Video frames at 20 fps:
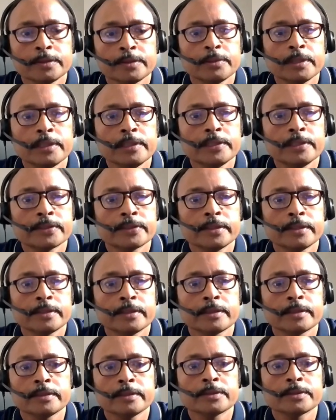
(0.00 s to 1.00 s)
It will
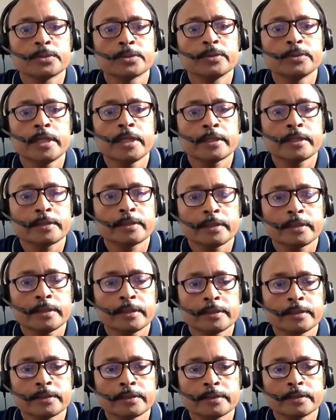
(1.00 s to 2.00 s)
listen to that,
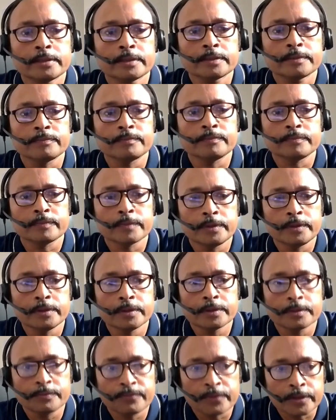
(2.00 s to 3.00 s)
and
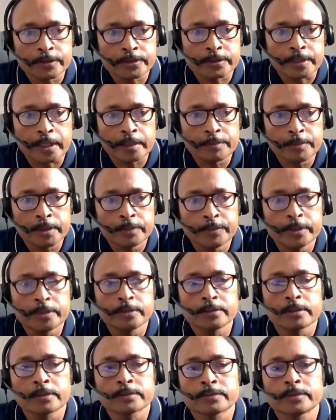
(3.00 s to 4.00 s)
here phrase time limit
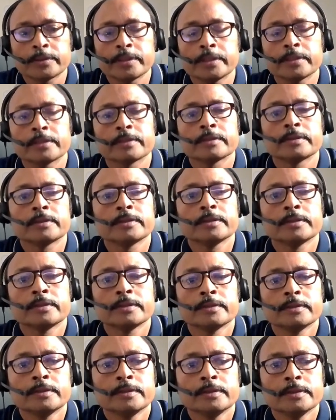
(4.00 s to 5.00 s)
is also there,
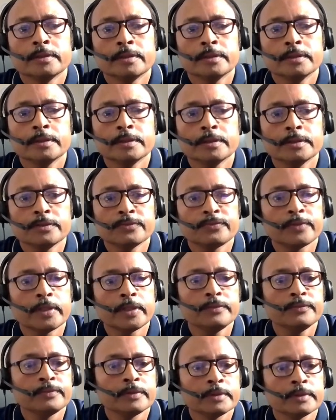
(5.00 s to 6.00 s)

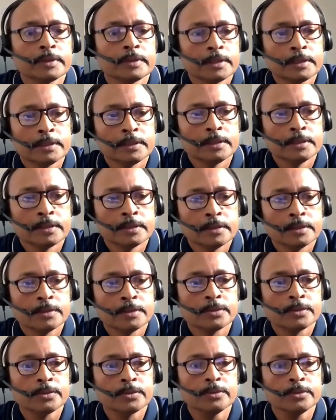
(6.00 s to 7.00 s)
5.
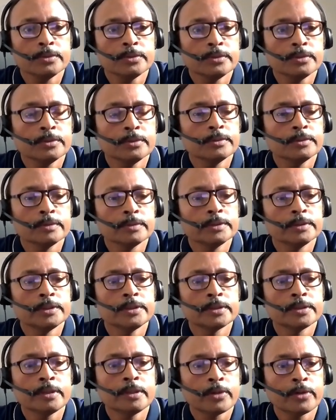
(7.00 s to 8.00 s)
So
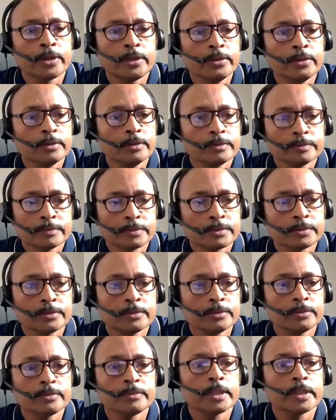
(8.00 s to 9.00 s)
this is the audio.
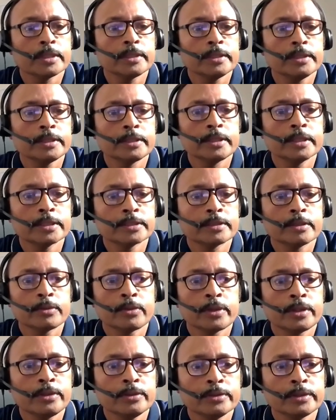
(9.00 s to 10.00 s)
So one, it gets the
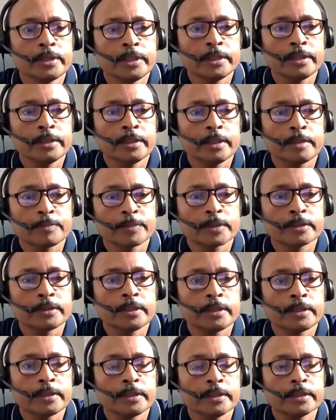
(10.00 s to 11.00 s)
audio, then after
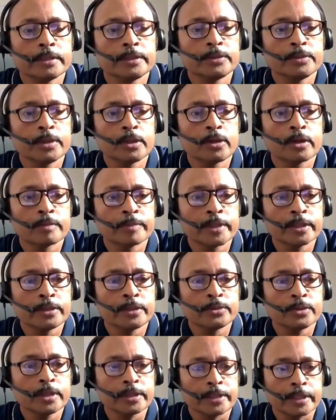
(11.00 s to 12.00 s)
that it will convert
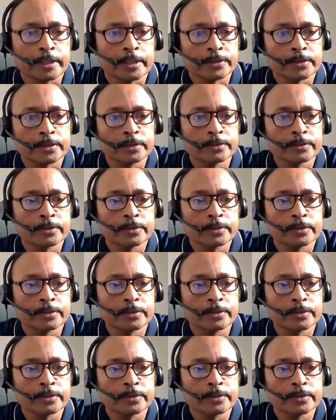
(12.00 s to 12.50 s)
it to the text.